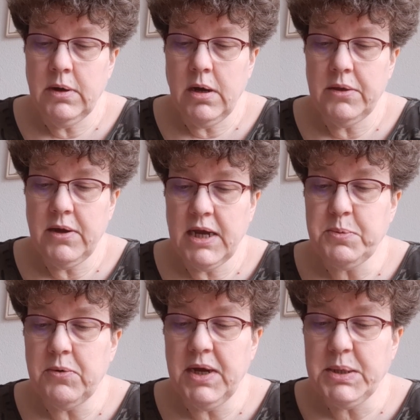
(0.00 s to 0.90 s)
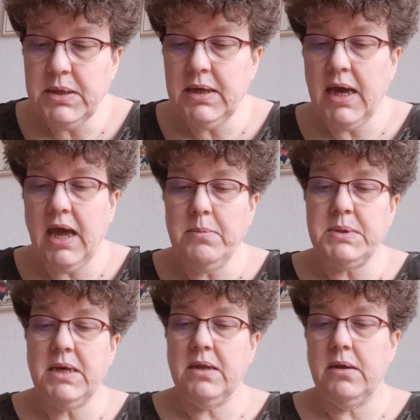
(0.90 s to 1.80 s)
Other exploration
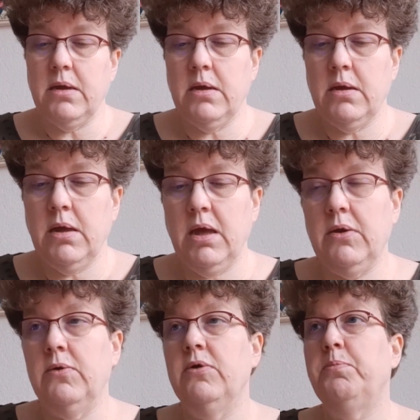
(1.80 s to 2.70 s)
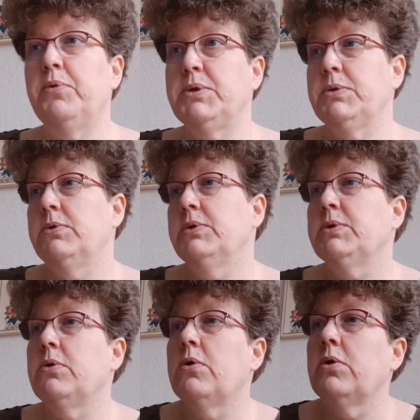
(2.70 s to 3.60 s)
games that include puzzles
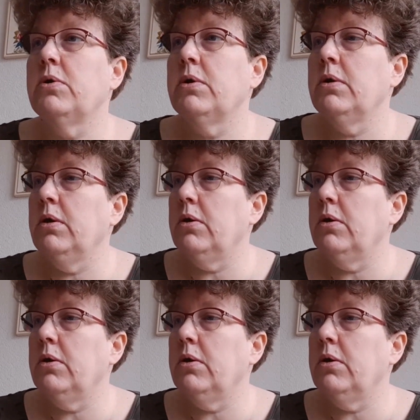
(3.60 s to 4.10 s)
or,